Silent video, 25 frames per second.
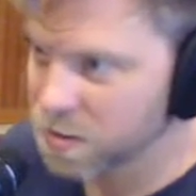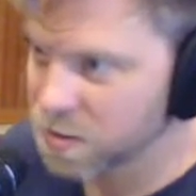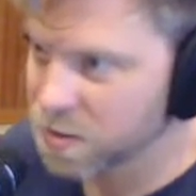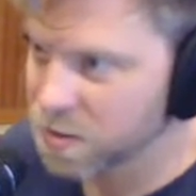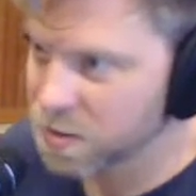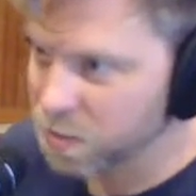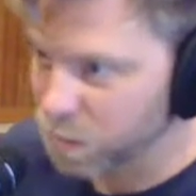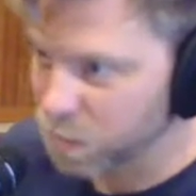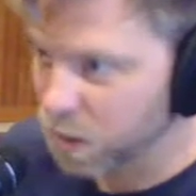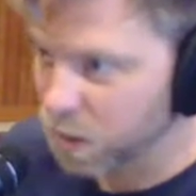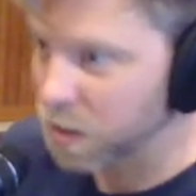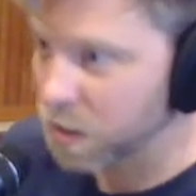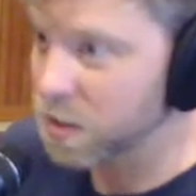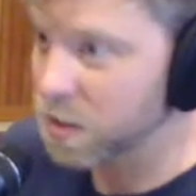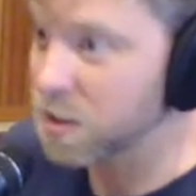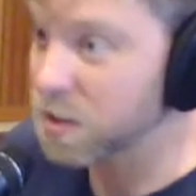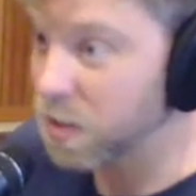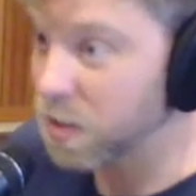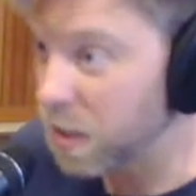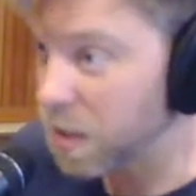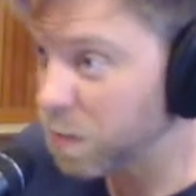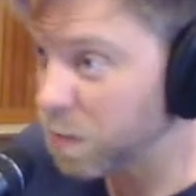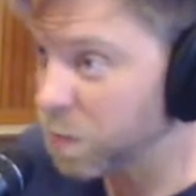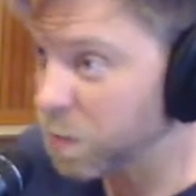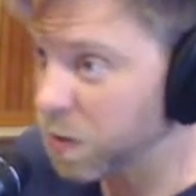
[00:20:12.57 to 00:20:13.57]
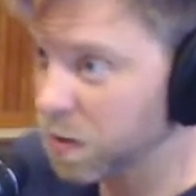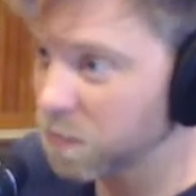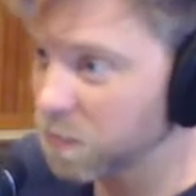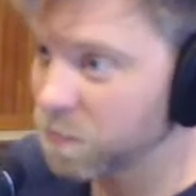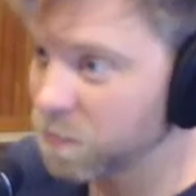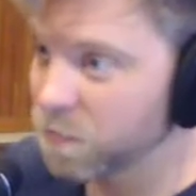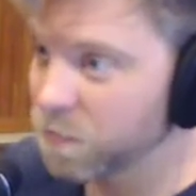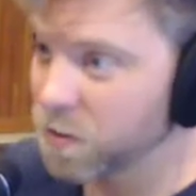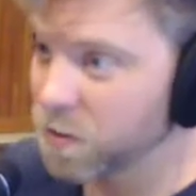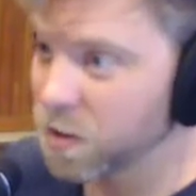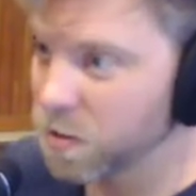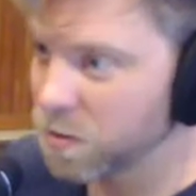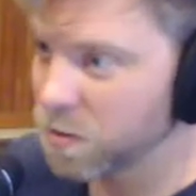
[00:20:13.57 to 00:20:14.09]
something that's stopping the
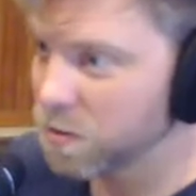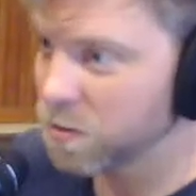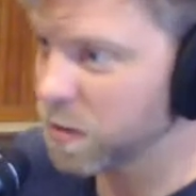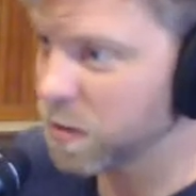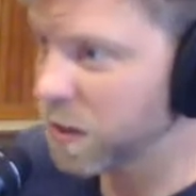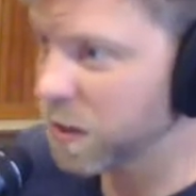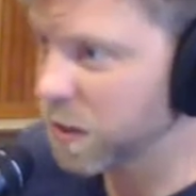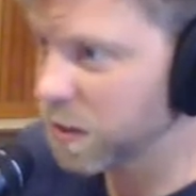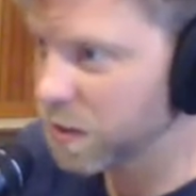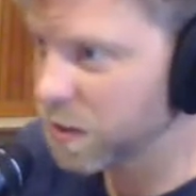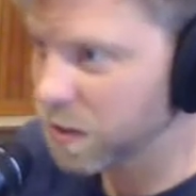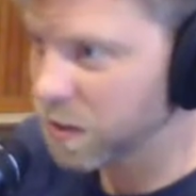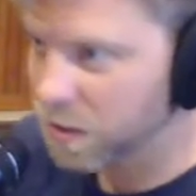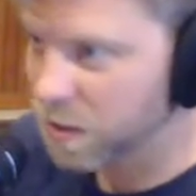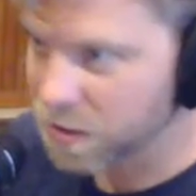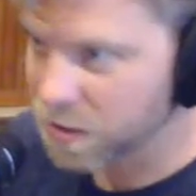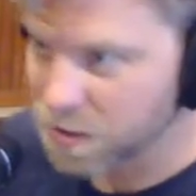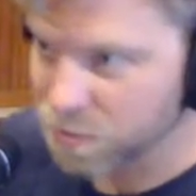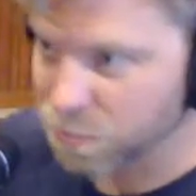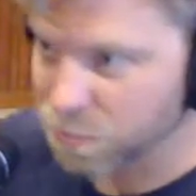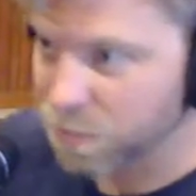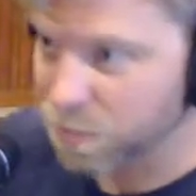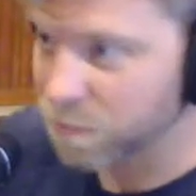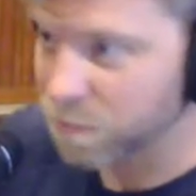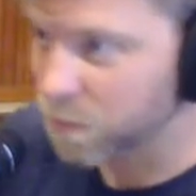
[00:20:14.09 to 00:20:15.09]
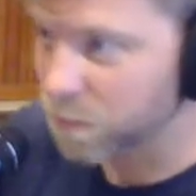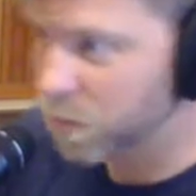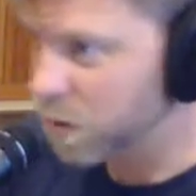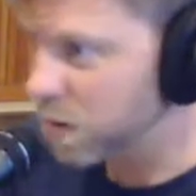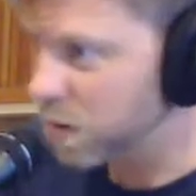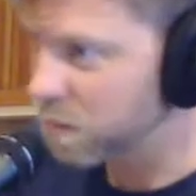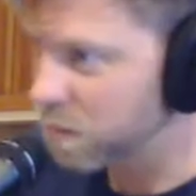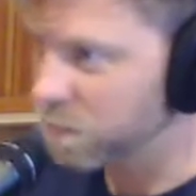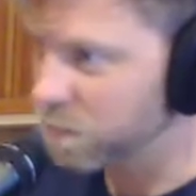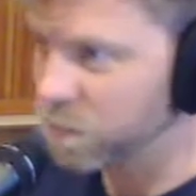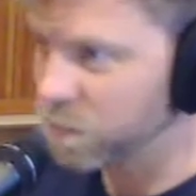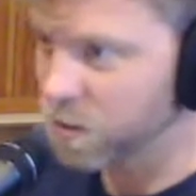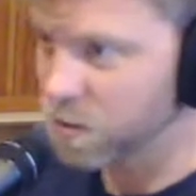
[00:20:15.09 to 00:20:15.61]
flow and anything that's reverting
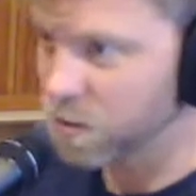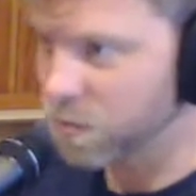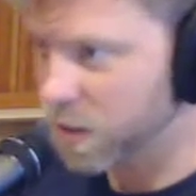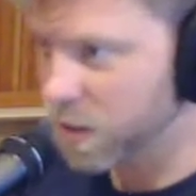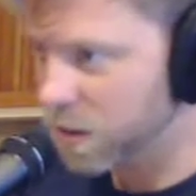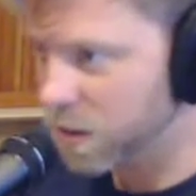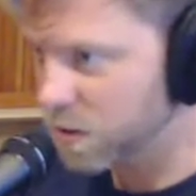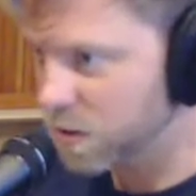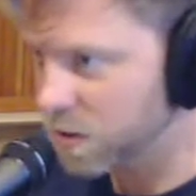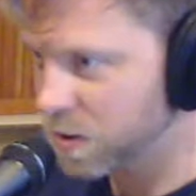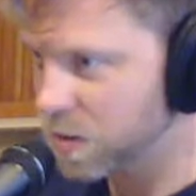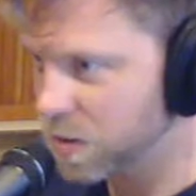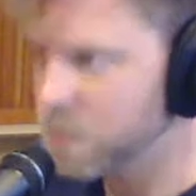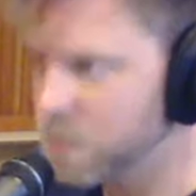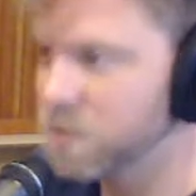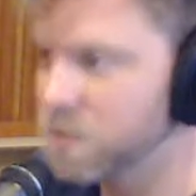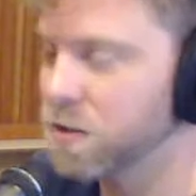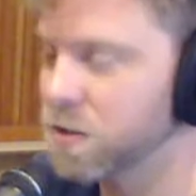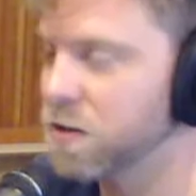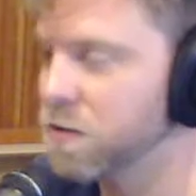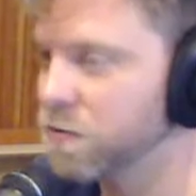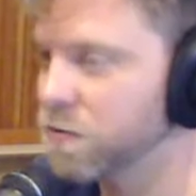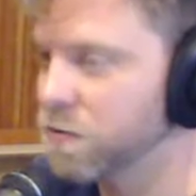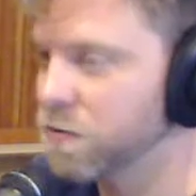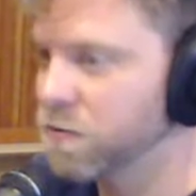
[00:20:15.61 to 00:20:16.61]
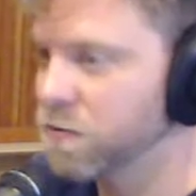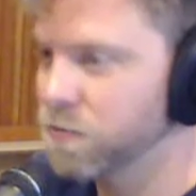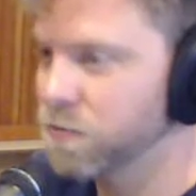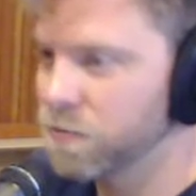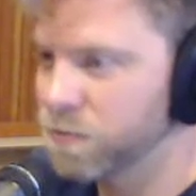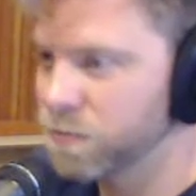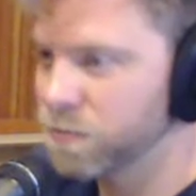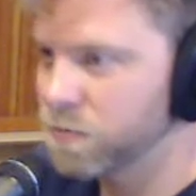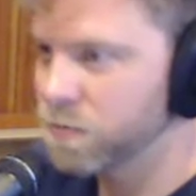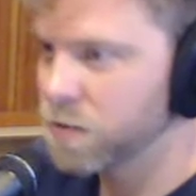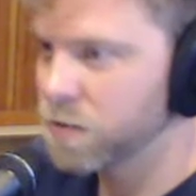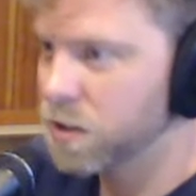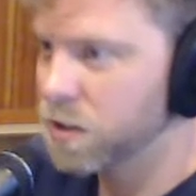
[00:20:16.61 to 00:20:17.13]
the flow in on itself.
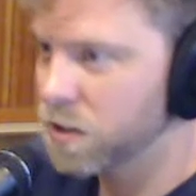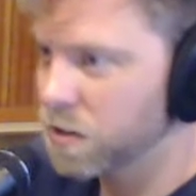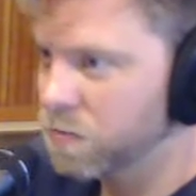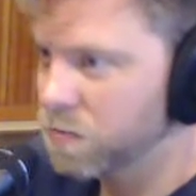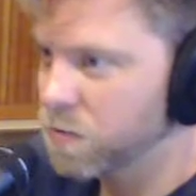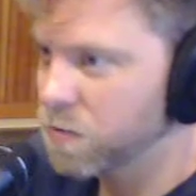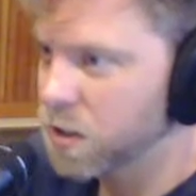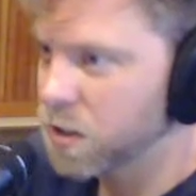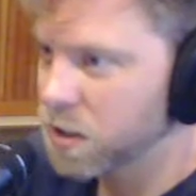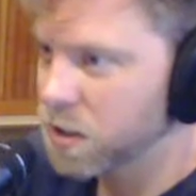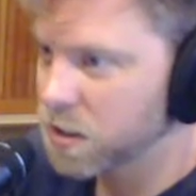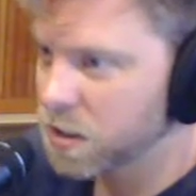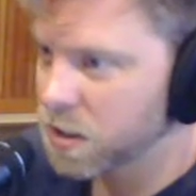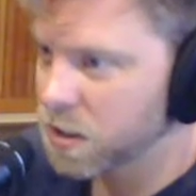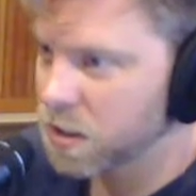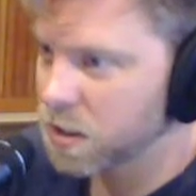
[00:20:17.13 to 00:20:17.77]
Things like